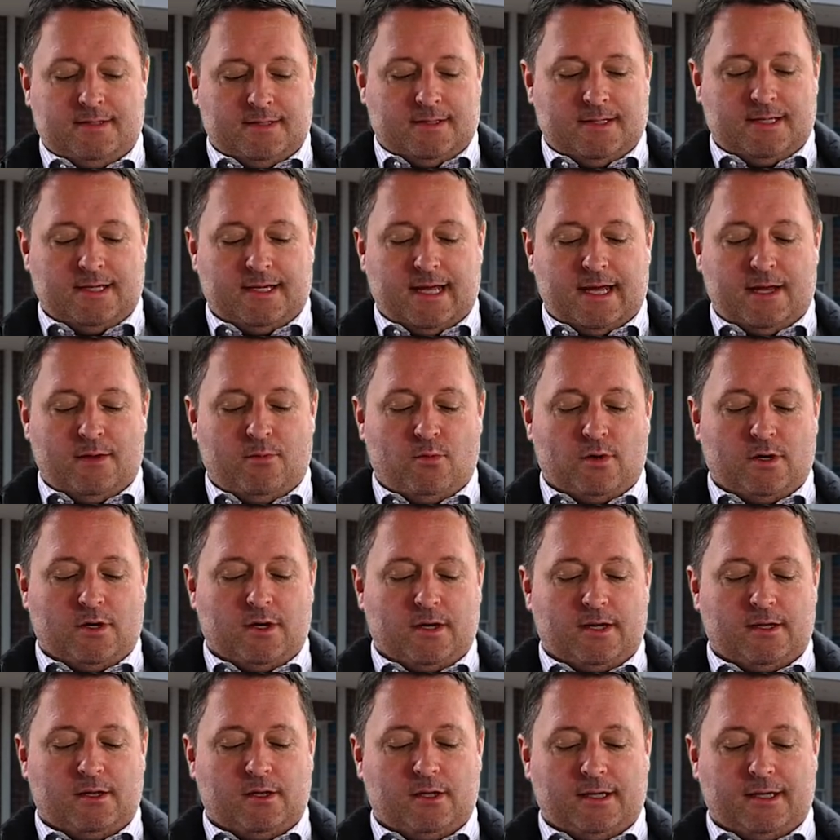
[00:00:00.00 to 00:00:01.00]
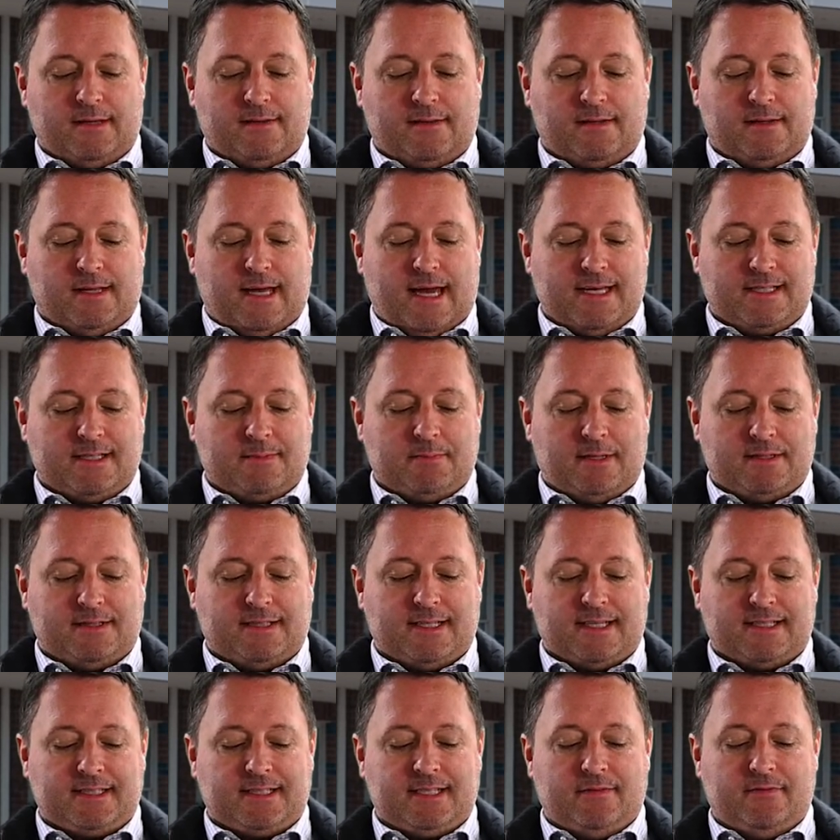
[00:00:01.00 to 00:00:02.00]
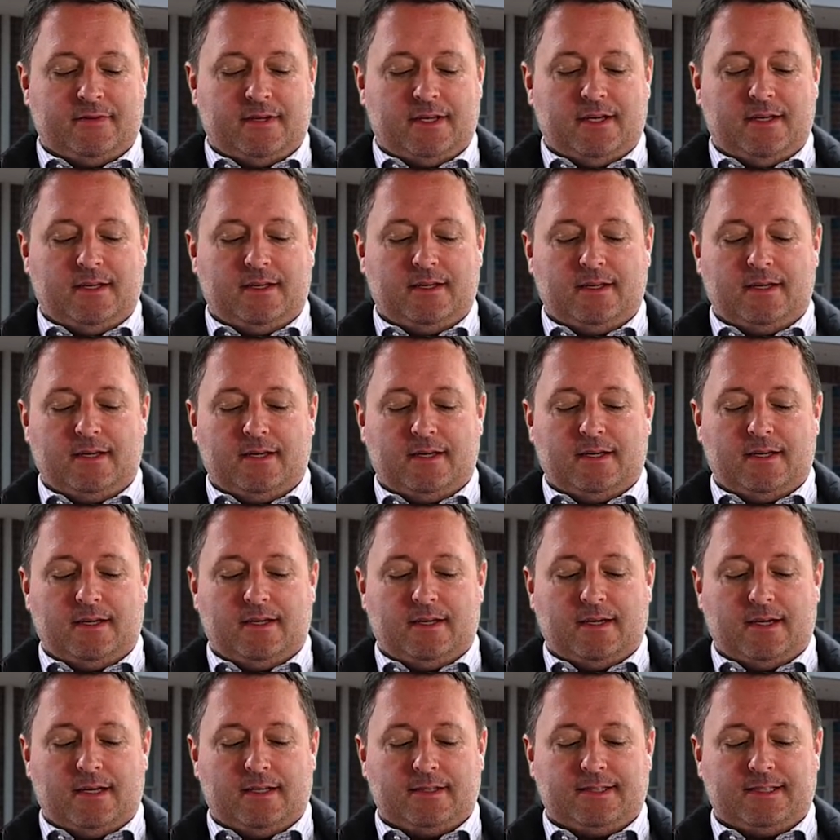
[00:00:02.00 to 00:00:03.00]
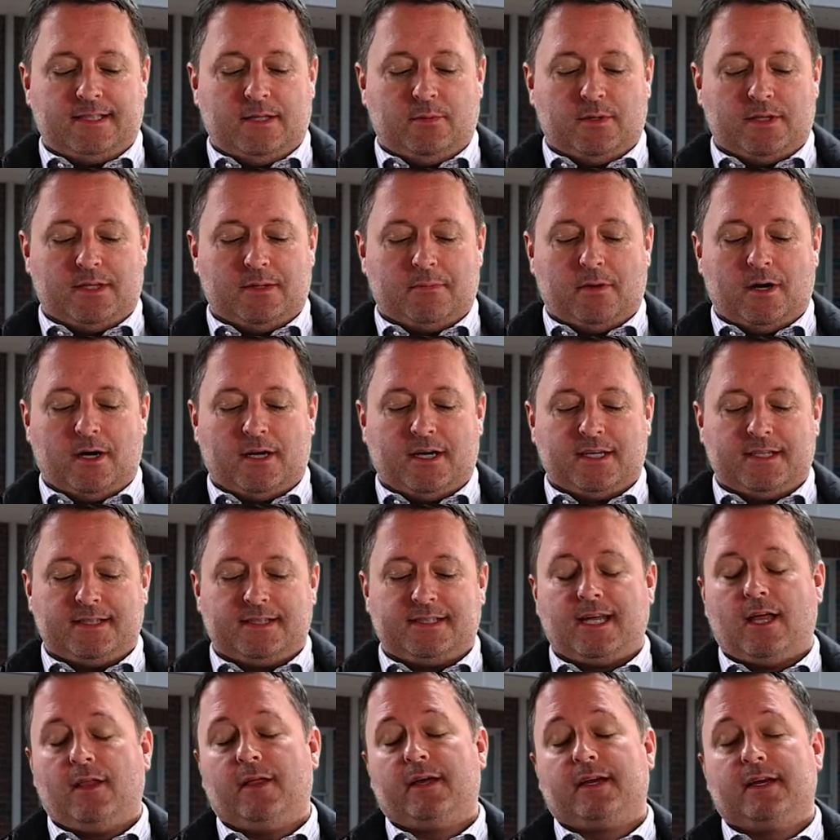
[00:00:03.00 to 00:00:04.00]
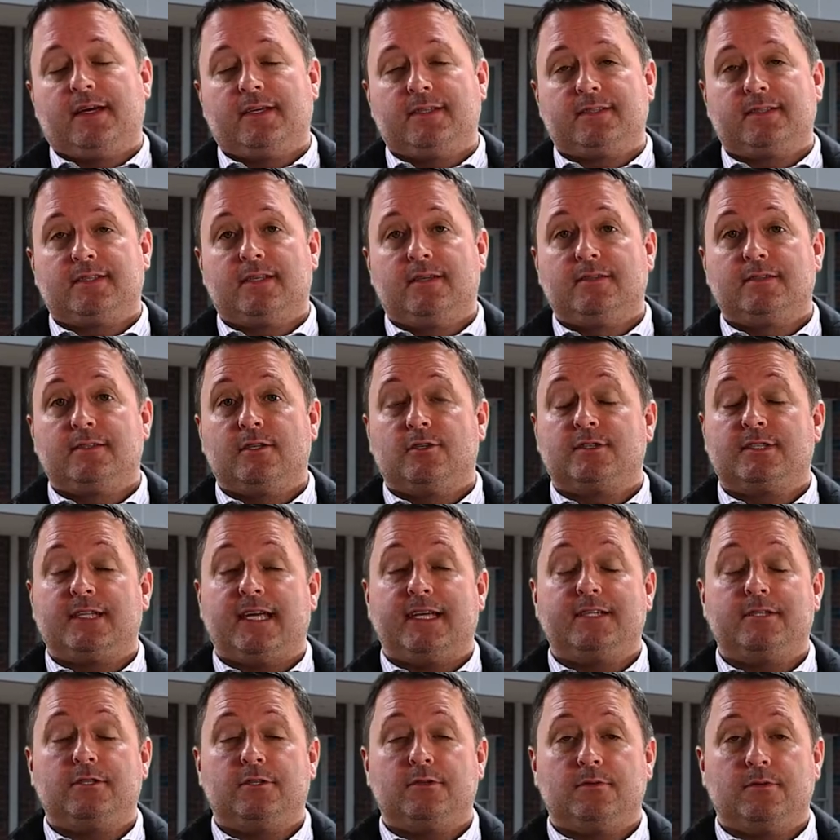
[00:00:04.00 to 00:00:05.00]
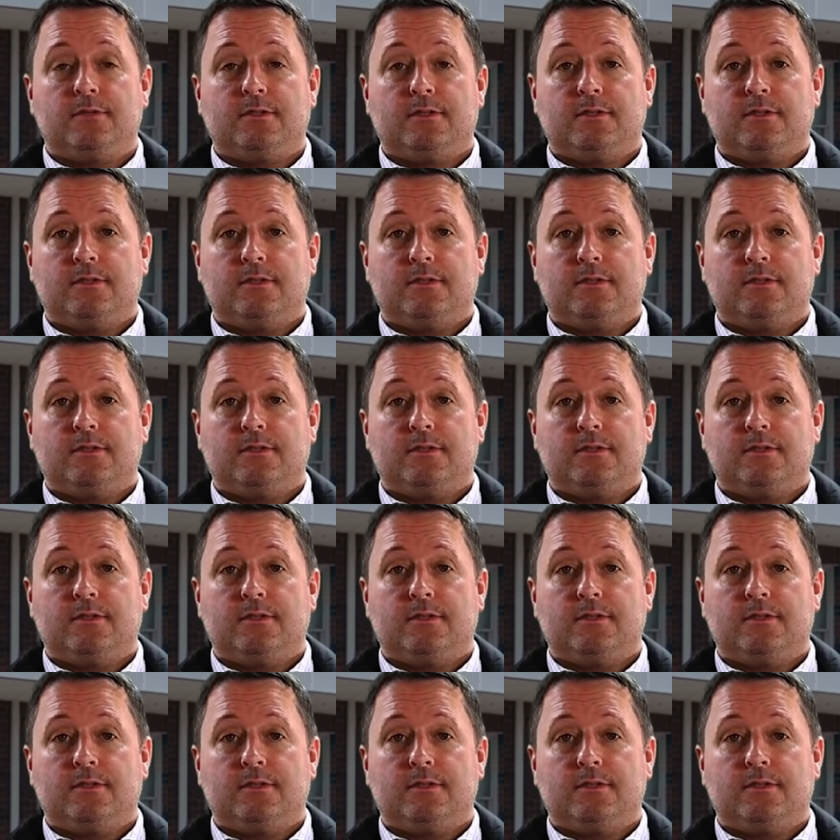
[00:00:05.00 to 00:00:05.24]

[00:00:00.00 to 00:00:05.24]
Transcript: Today, we're going to look at the last month's activity and see what the market is telling us, so stay tuned.